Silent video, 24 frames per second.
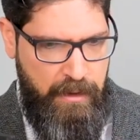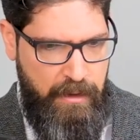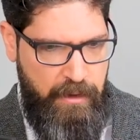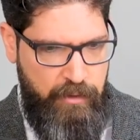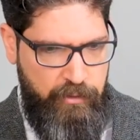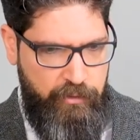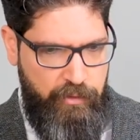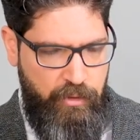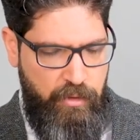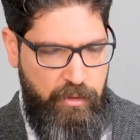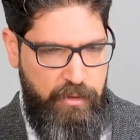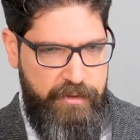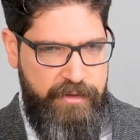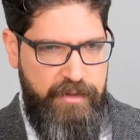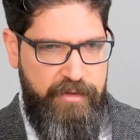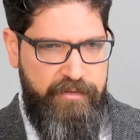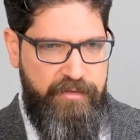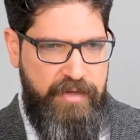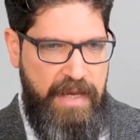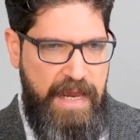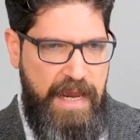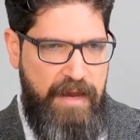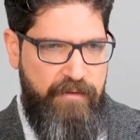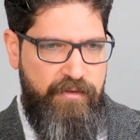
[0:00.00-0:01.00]
So this
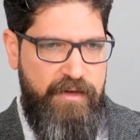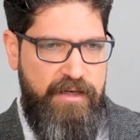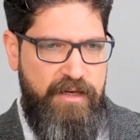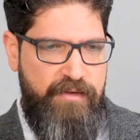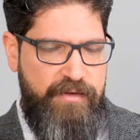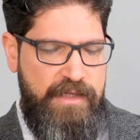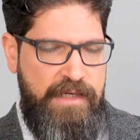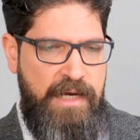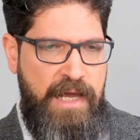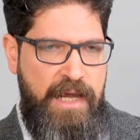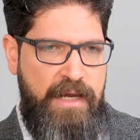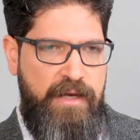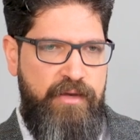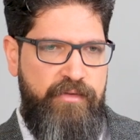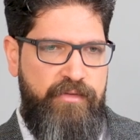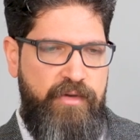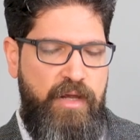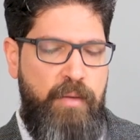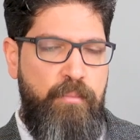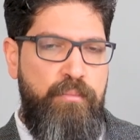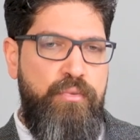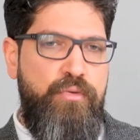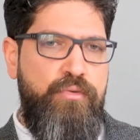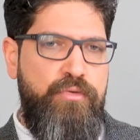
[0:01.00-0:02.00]
heavily reliance
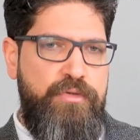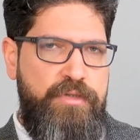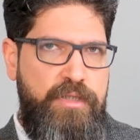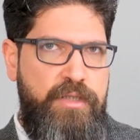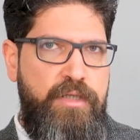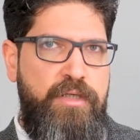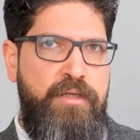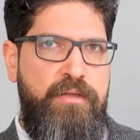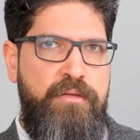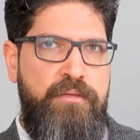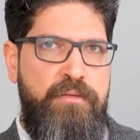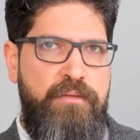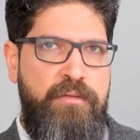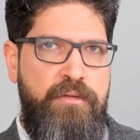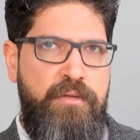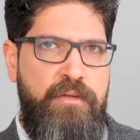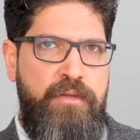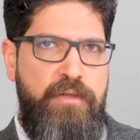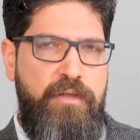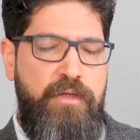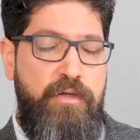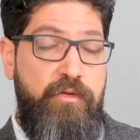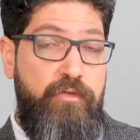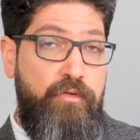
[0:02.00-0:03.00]
on Putin
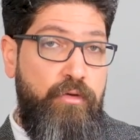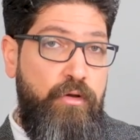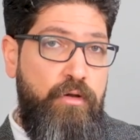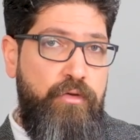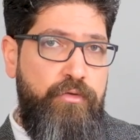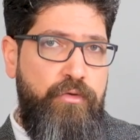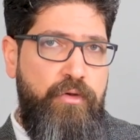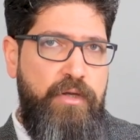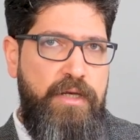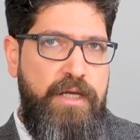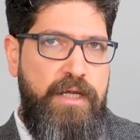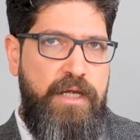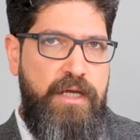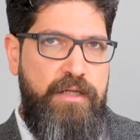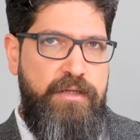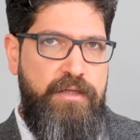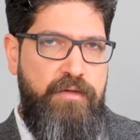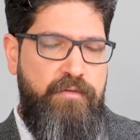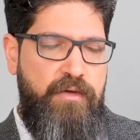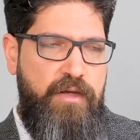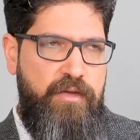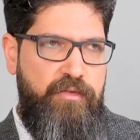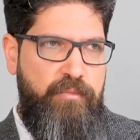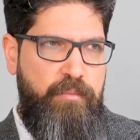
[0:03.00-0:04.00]
is also a
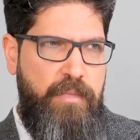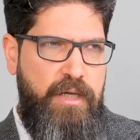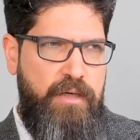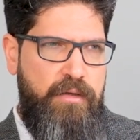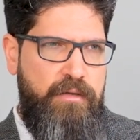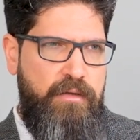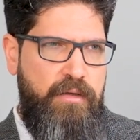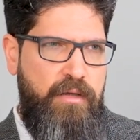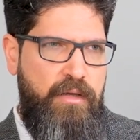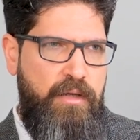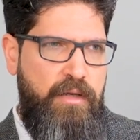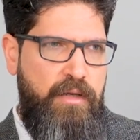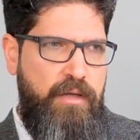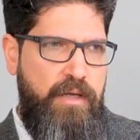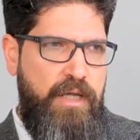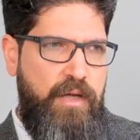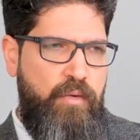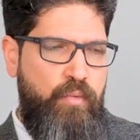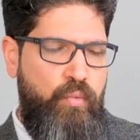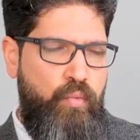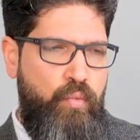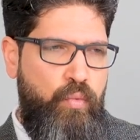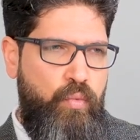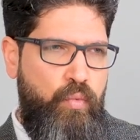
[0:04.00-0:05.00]
negative aspect. Like,
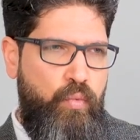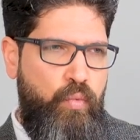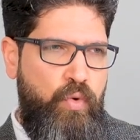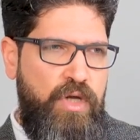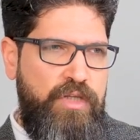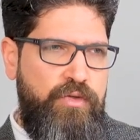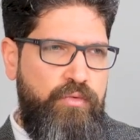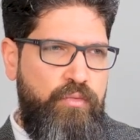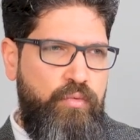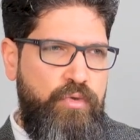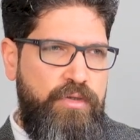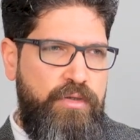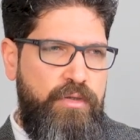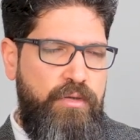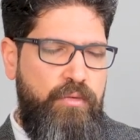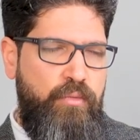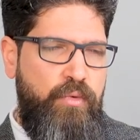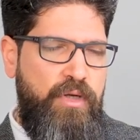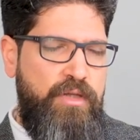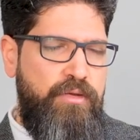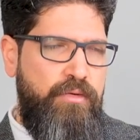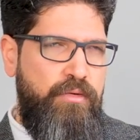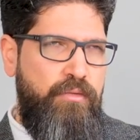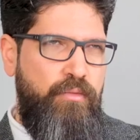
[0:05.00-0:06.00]

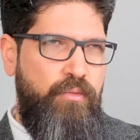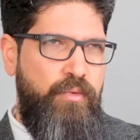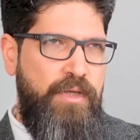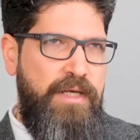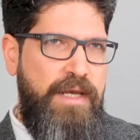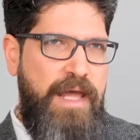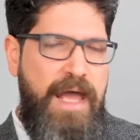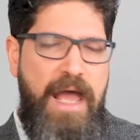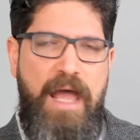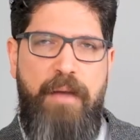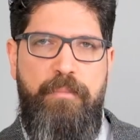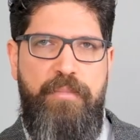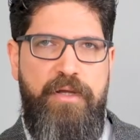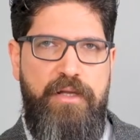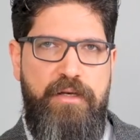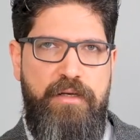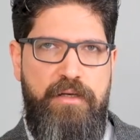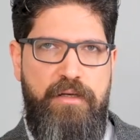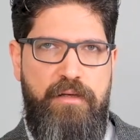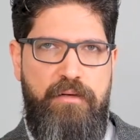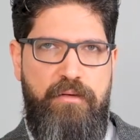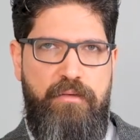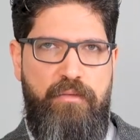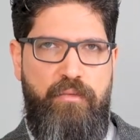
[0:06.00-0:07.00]
what will happen
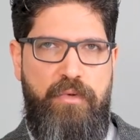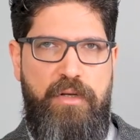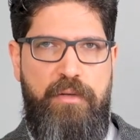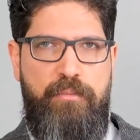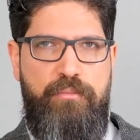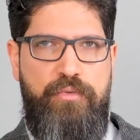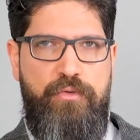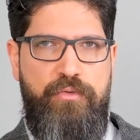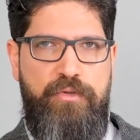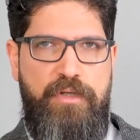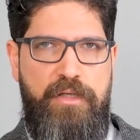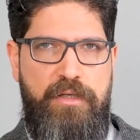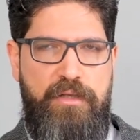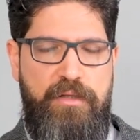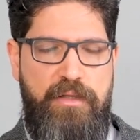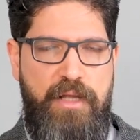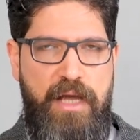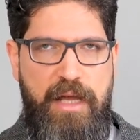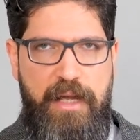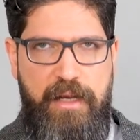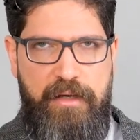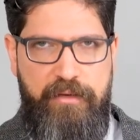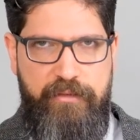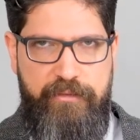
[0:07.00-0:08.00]
when Putin
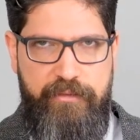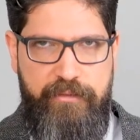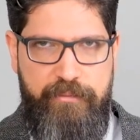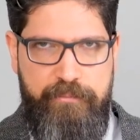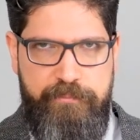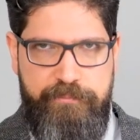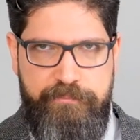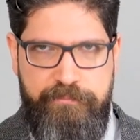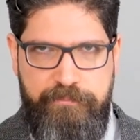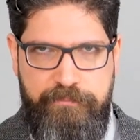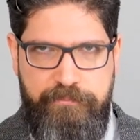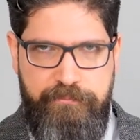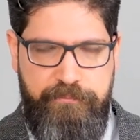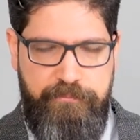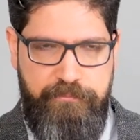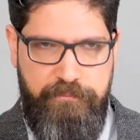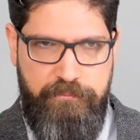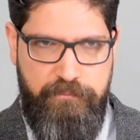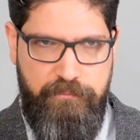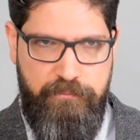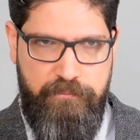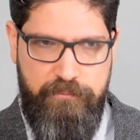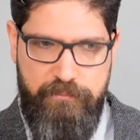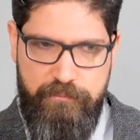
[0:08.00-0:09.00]
dies?
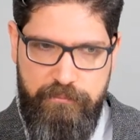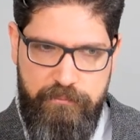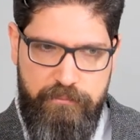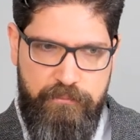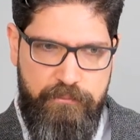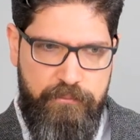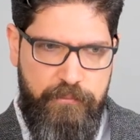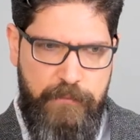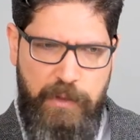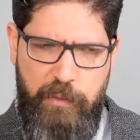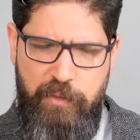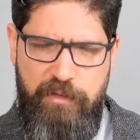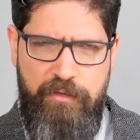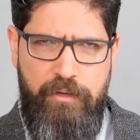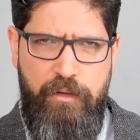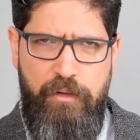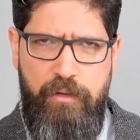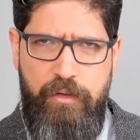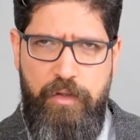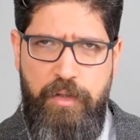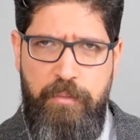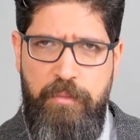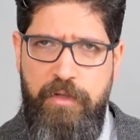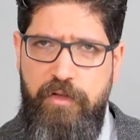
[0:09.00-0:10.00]
We're all
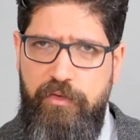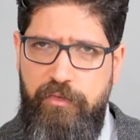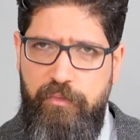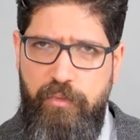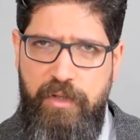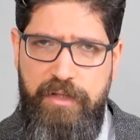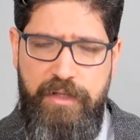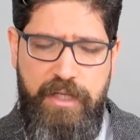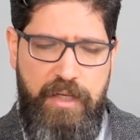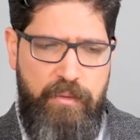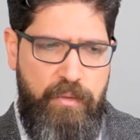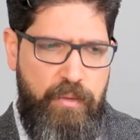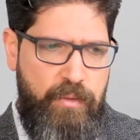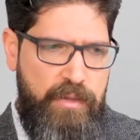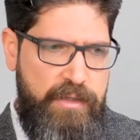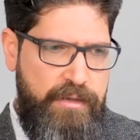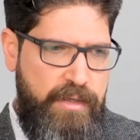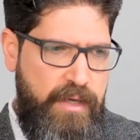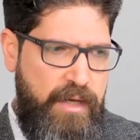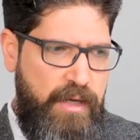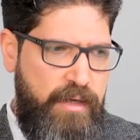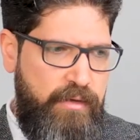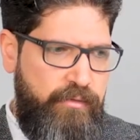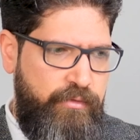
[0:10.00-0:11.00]
humans, one day we will
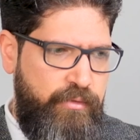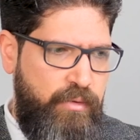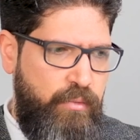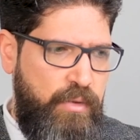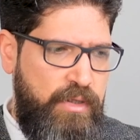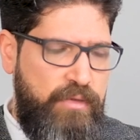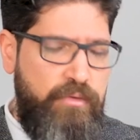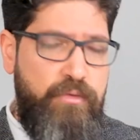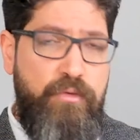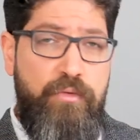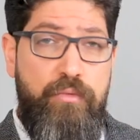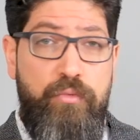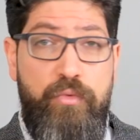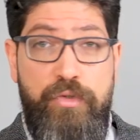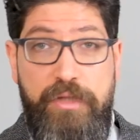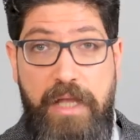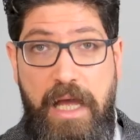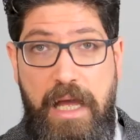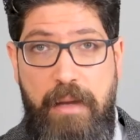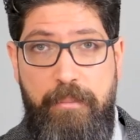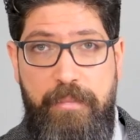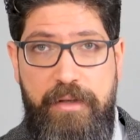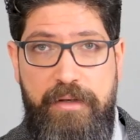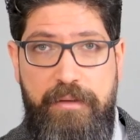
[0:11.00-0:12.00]
die. So what would
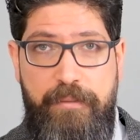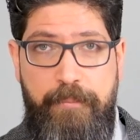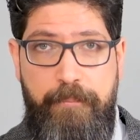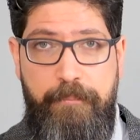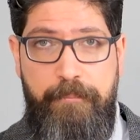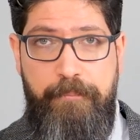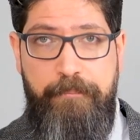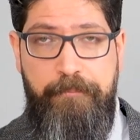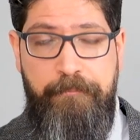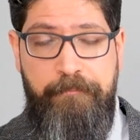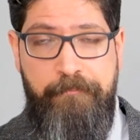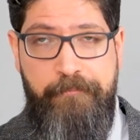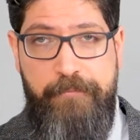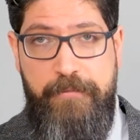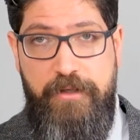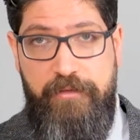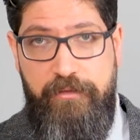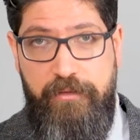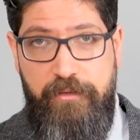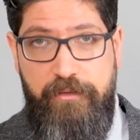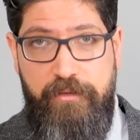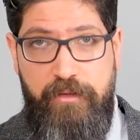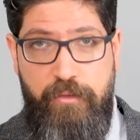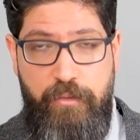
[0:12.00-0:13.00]
happen?
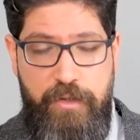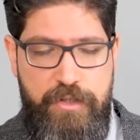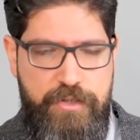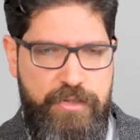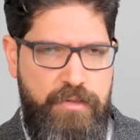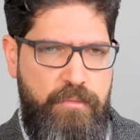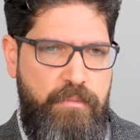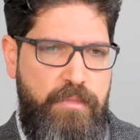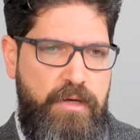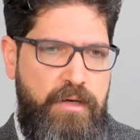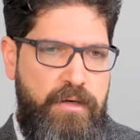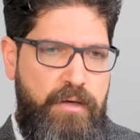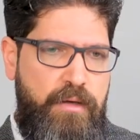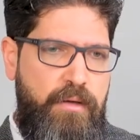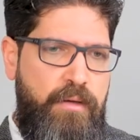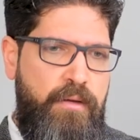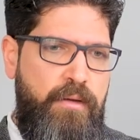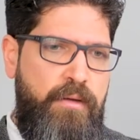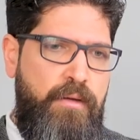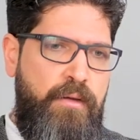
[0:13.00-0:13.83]
This is a question mark.